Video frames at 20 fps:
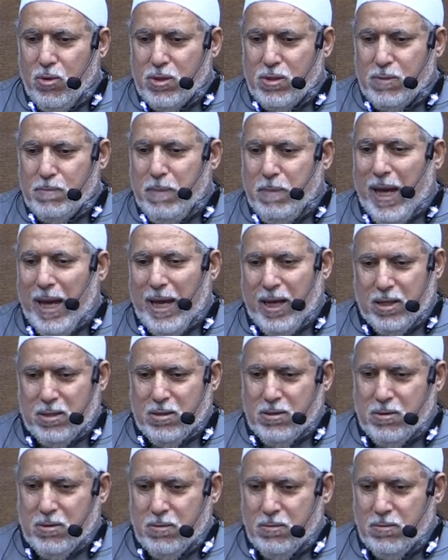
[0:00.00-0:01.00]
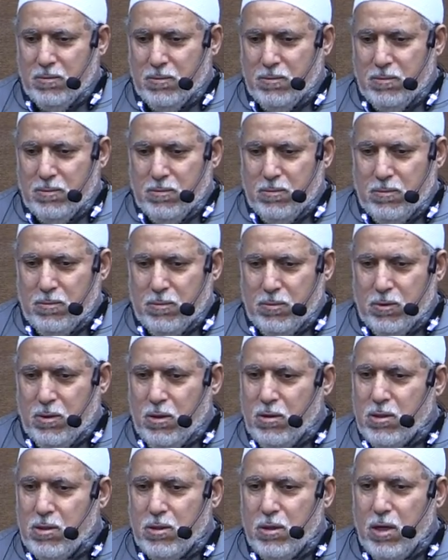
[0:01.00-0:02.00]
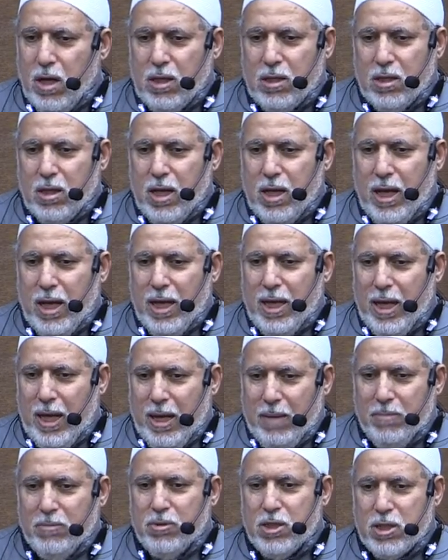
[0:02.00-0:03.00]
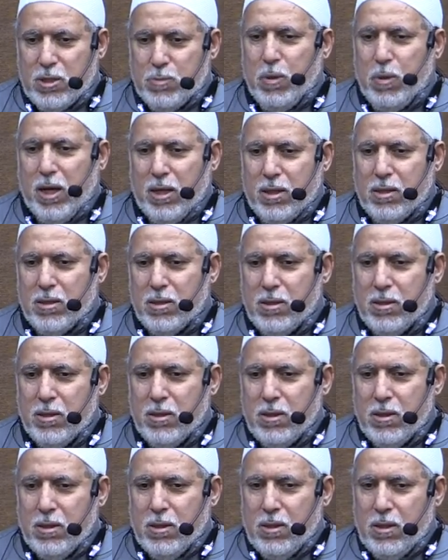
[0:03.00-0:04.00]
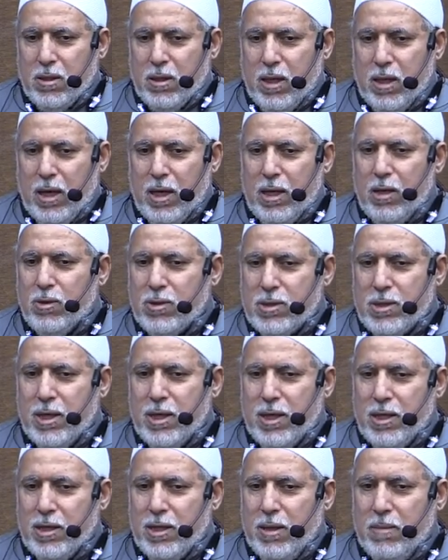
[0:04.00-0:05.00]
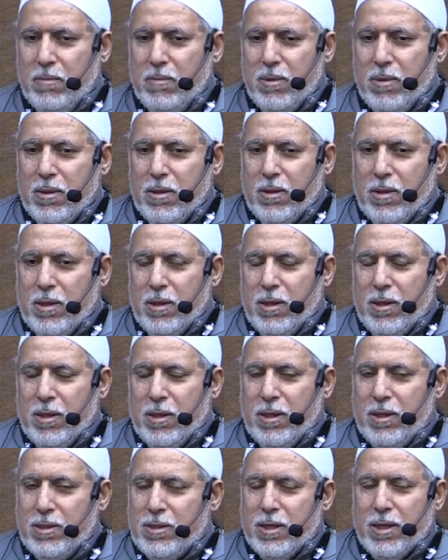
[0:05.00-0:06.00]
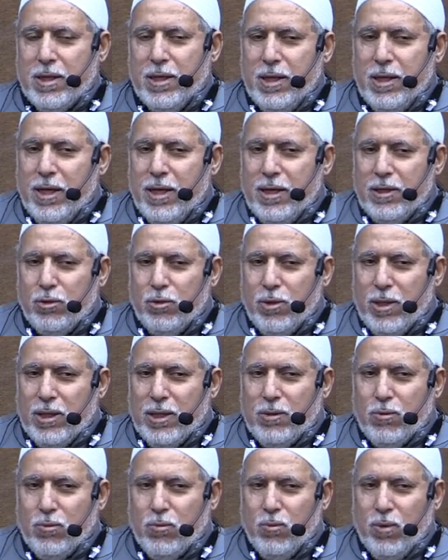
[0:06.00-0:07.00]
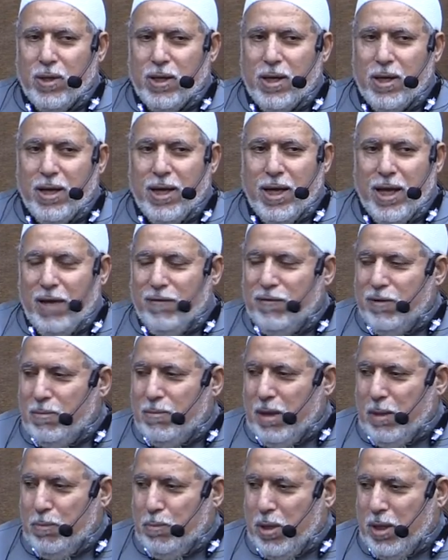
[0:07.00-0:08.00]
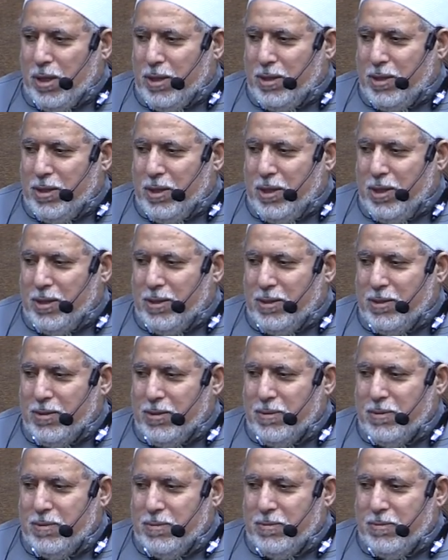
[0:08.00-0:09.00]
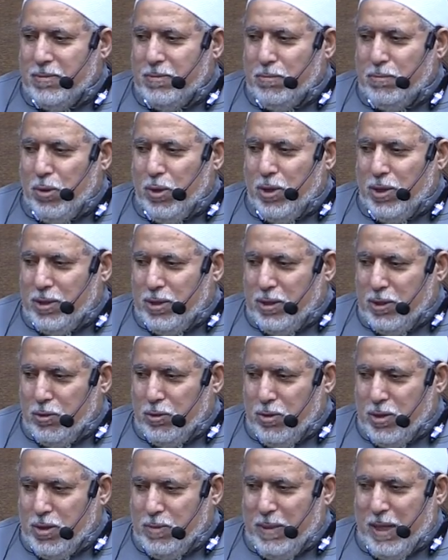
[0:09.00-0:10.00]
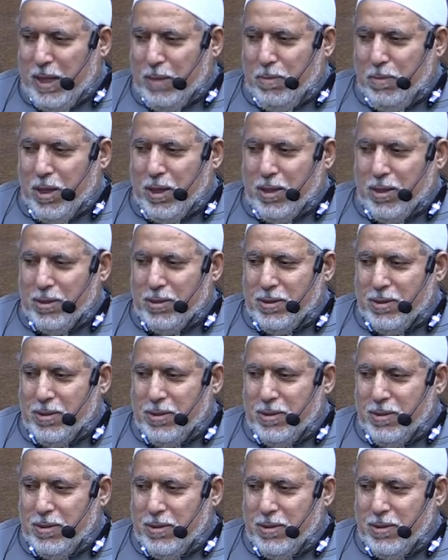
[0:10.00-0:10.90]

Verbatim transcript: was packed. There's not an empty spot. And he was telling them, Is it legal to get what I have in my pocket here? Pointing to his back pocket.